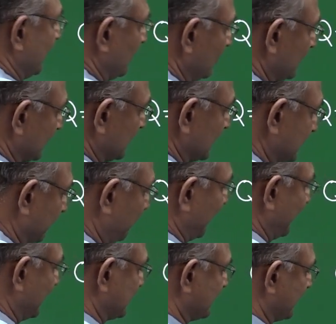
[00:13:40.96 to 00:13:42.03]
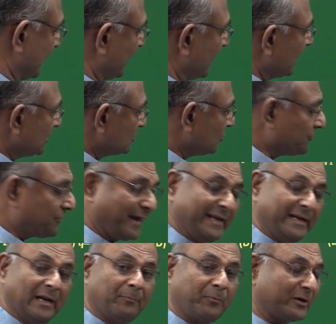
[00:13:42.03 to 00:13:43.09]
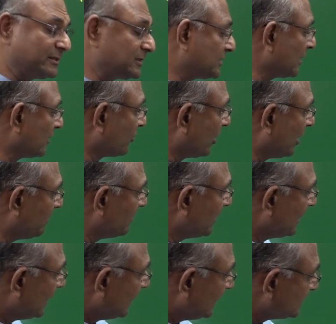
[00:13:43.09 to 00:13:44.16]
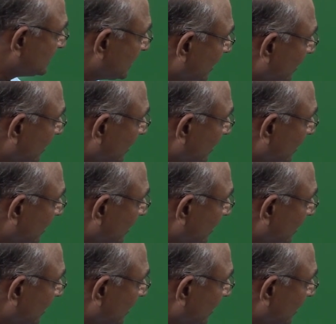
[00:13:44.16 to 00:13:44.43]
No, this is the final state. So final potential drop is